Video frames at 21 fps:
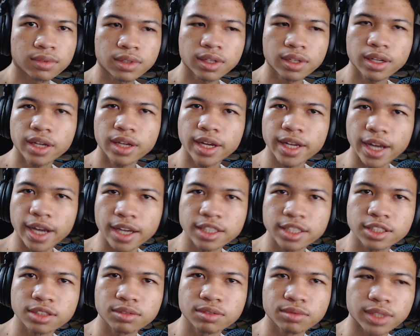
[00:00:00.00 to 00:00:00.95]
Hey guys,
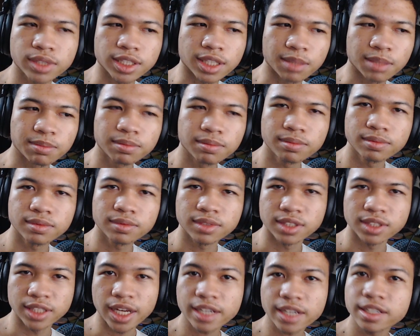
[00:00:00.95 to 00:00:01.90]
what's up?
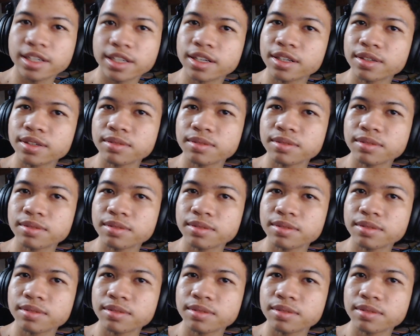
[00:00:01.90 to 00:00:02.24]
Zach here.